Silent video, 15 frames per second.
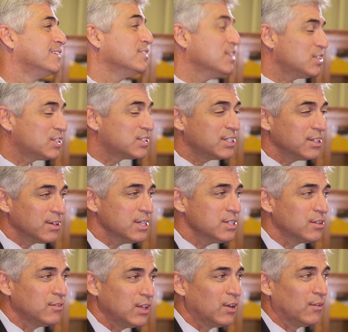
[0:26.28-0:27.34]
This
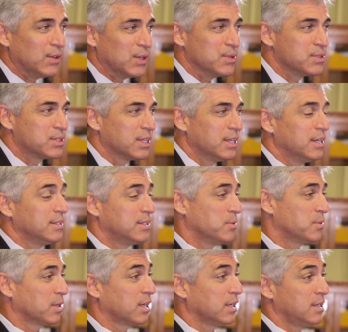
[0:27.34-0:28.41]
series of interviews
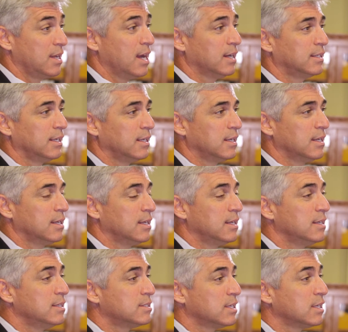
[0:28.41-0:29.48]
that we're conducting
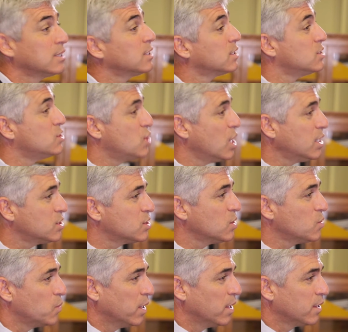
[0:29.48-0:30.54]
is in
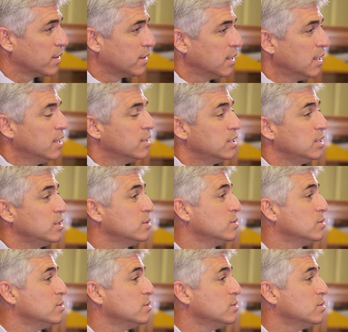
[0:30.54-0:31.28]
conjunction with the